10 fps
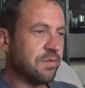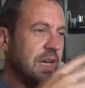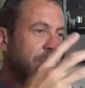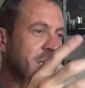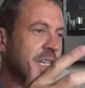
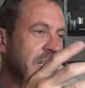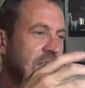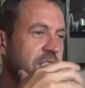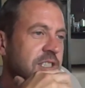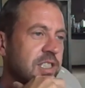family he
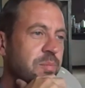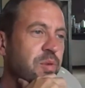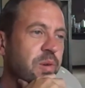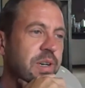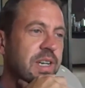needs to
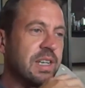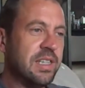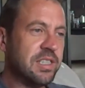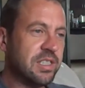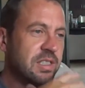support, and
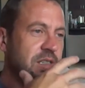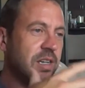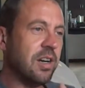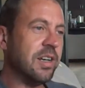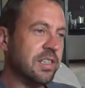he's
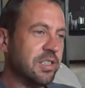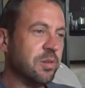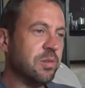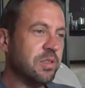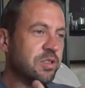on his
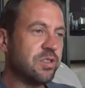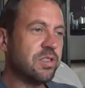own,